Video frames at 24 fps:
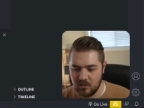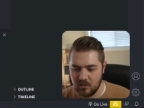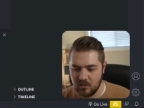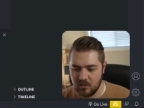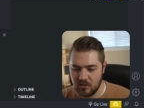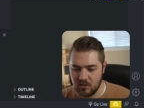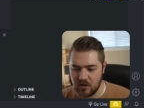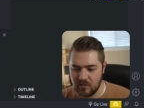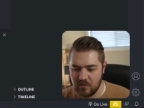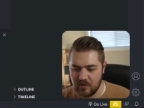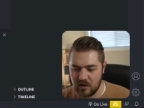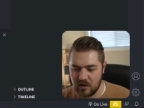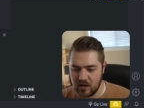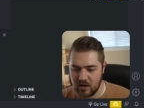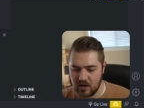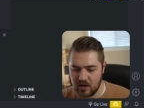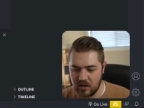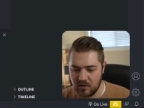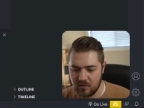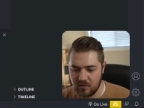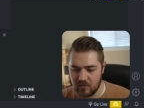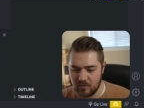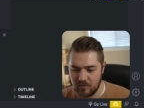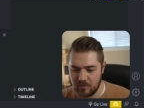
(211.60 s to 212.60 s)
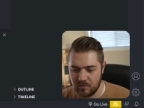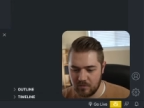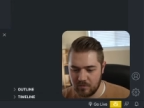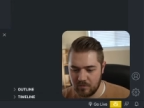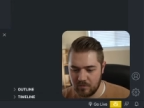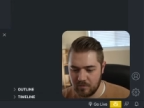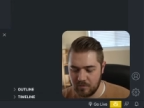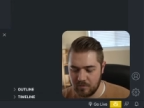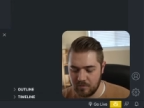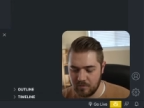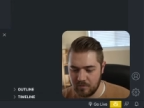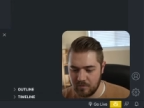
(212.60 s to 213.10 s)
eleventy.
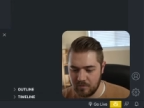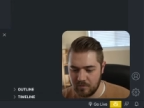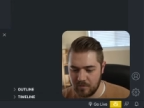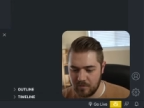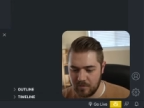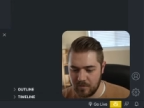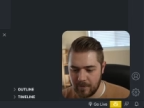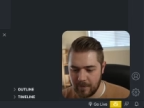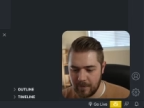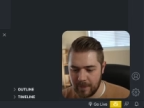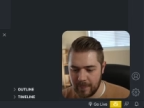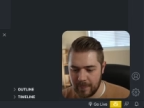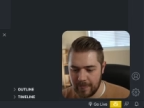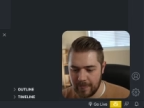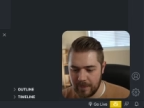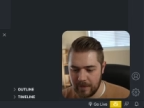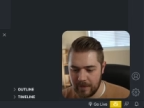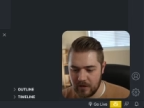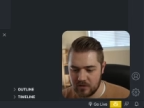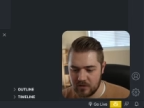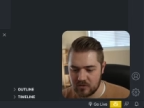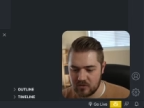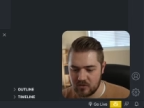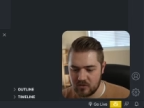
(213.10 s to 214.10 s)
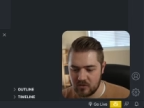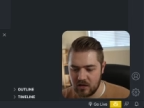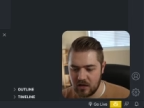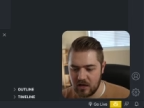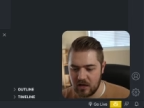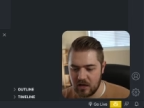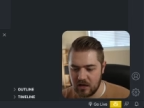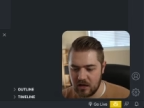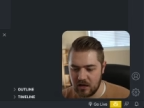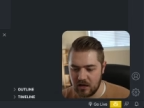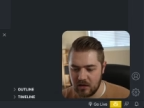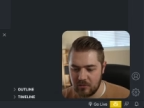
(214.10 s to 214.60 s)
Let's do
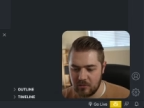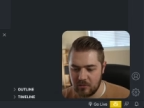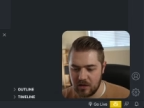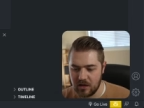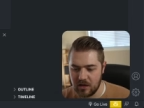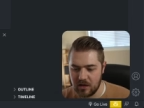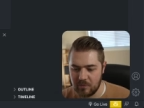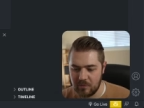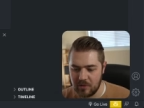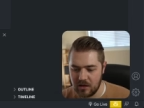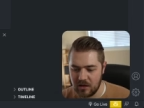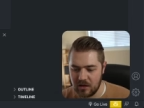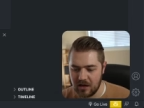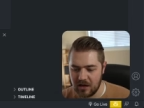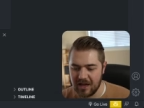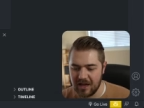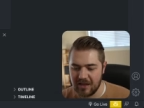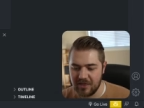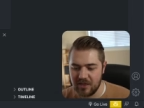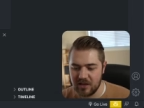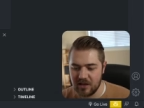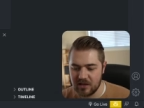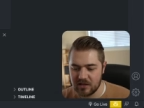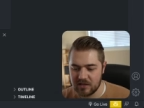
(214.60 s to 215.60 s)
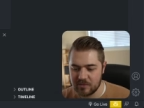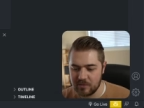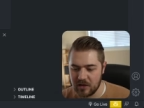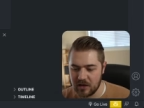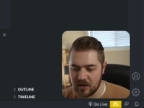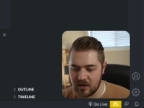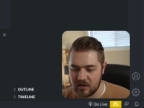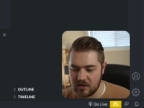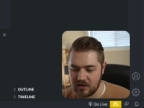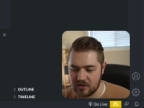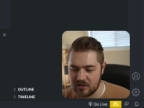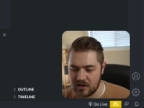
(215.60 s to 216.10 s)
that. npm. I think it's
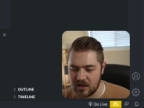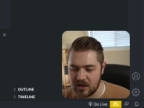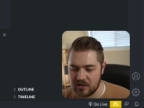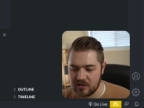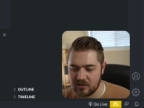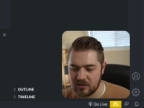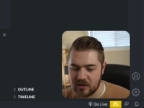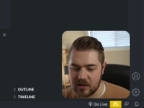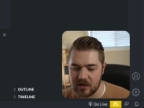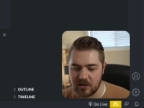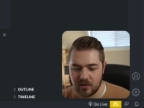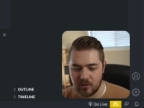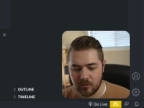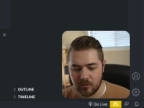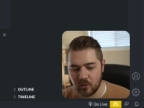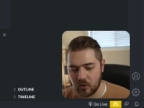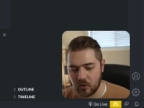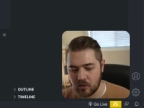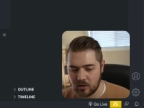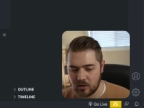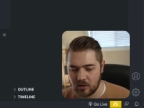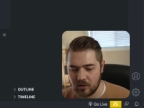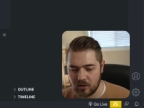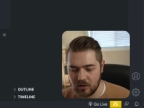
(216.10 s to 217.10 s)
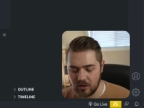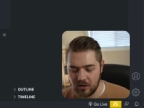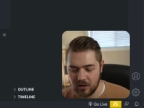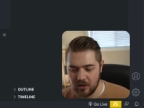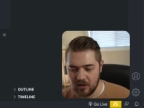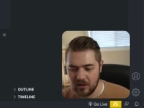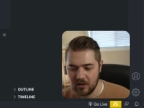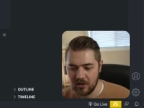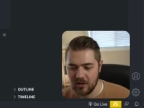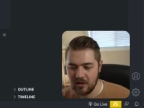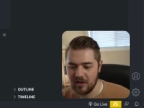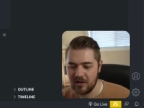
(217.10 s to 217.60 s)
because I deleted the folder.
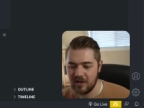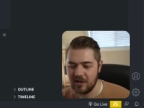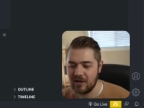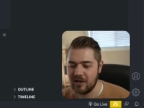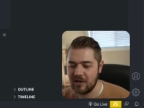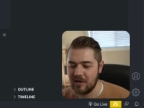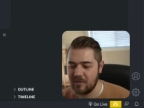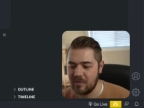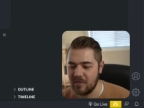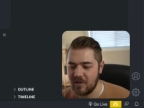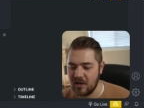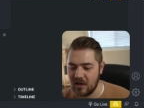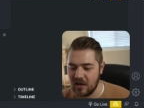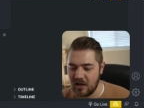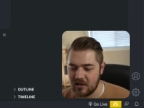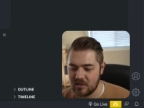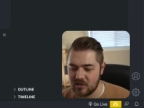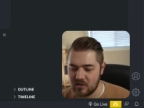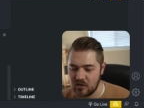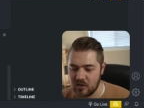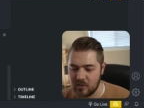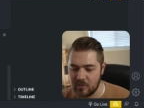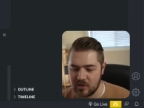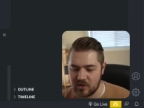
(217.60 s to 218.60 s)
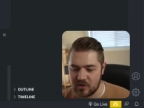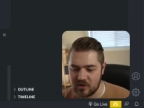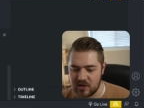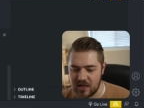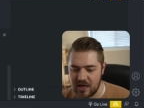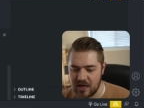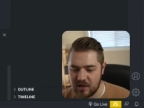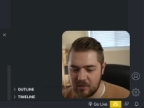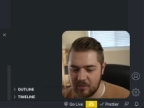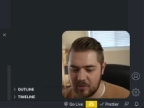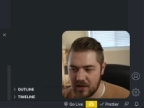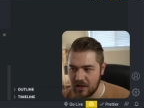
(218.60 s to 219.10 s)
Um, so let me just
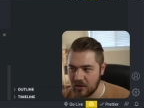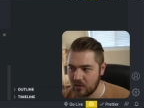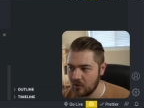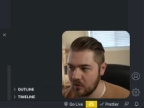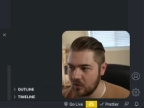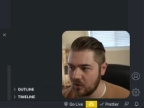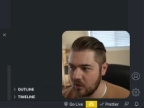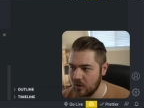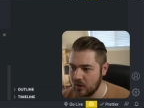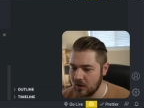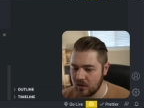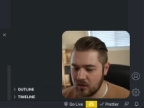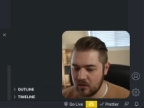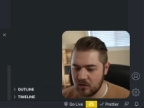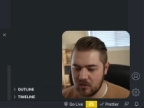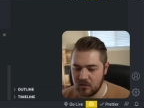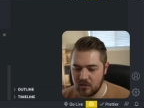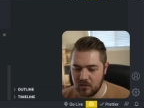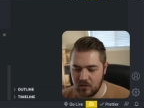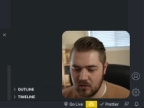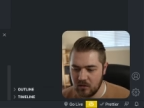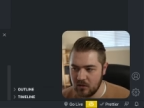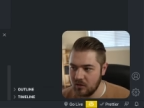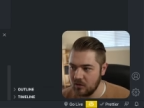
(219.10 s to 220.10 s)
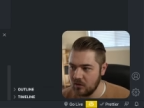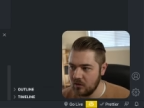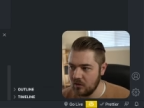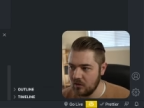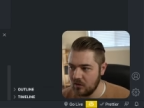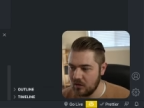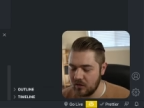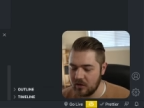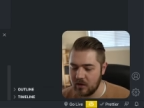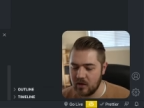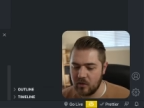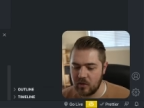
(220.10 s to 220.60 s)
add it back real quick.
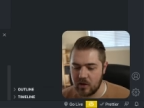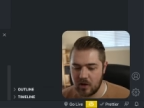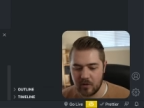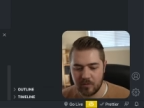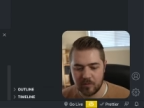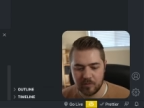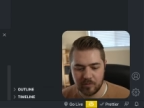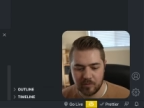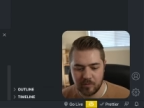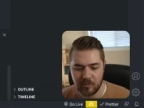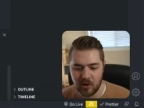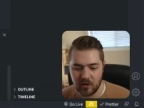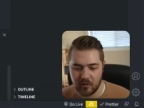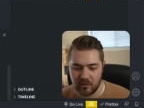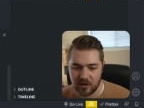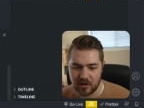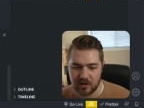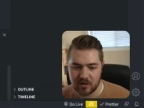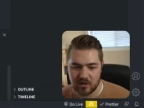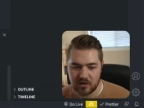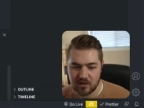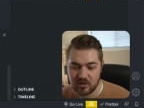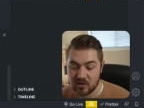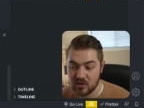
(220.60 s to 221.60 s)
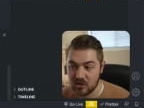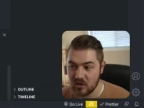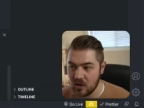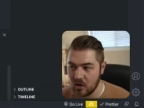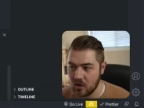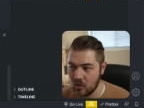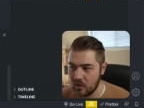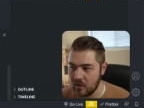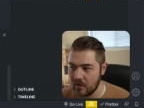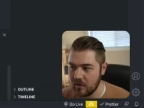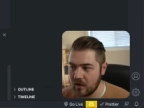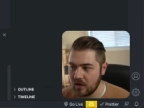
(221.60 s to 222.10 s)
There we go. Perfect.
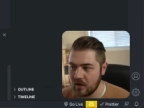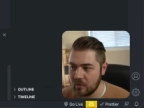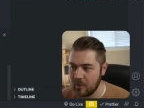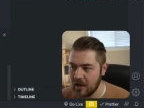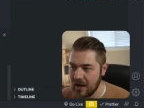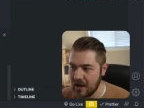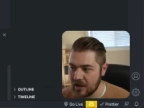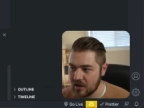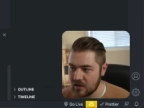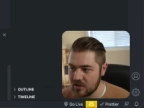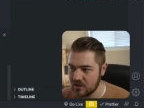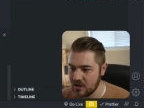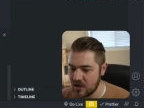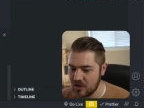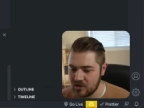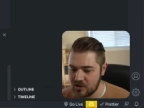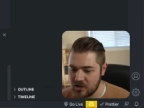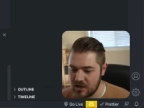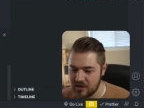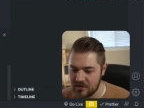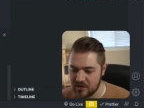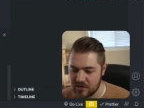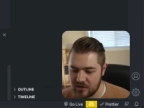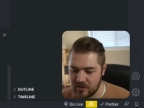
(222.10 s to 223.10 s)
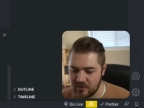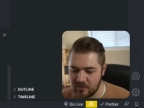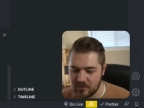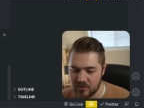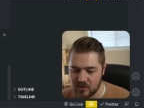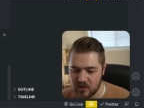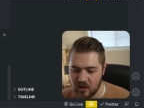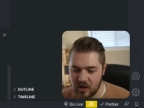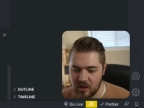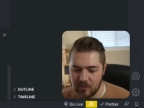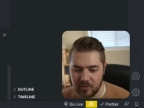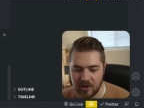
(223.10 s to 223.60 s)
So we've got our package.json.
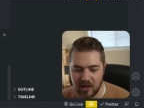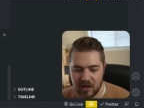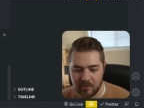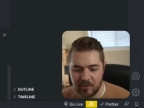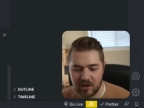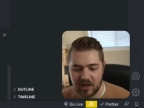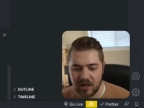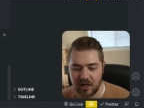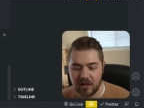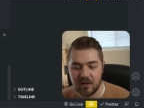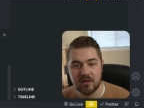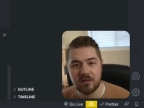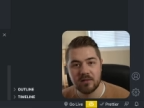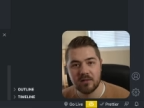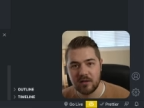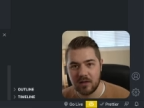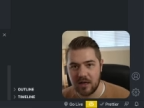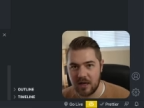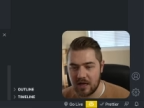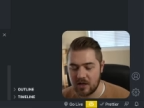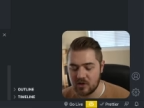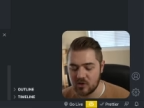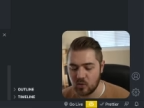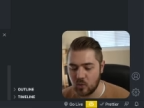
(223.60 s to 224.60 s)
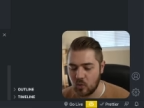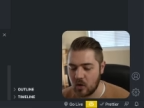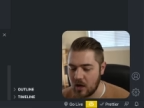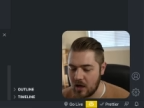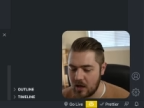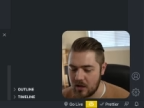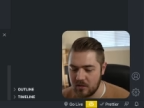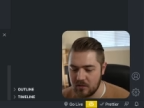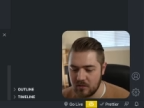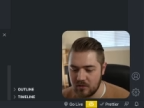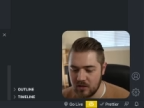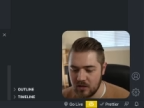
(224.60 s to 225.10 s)
So npm init dash
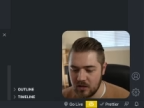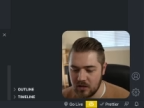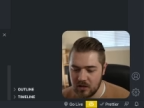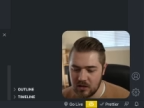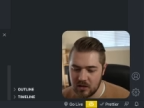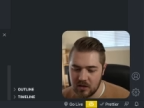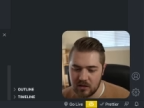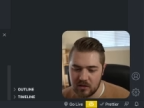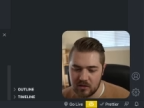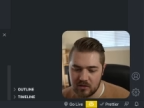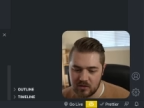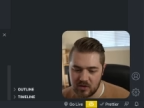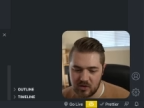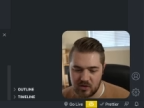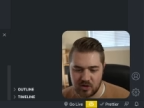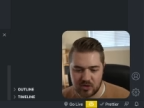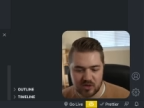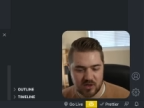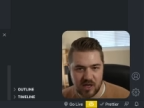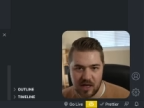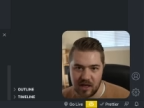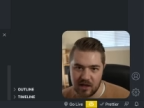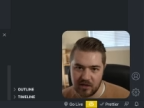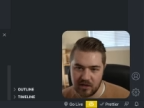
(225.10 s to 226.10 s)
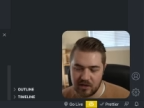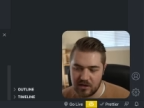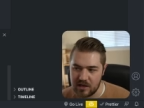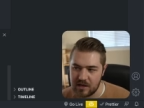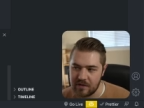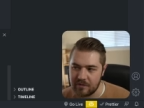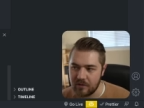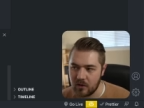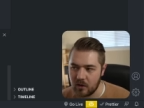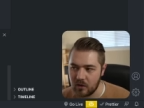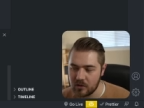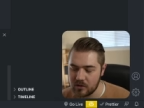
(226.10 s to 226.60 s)
y to just take the
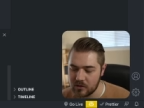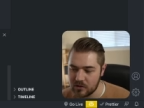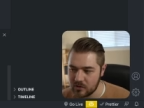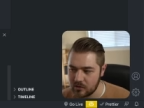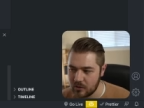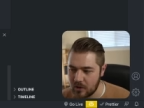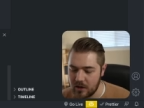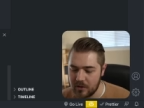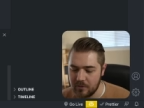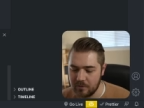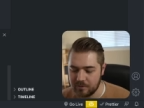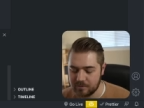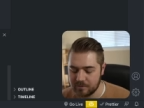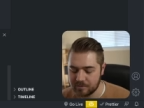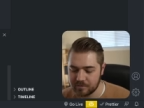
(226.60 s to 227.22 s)
defaults, right?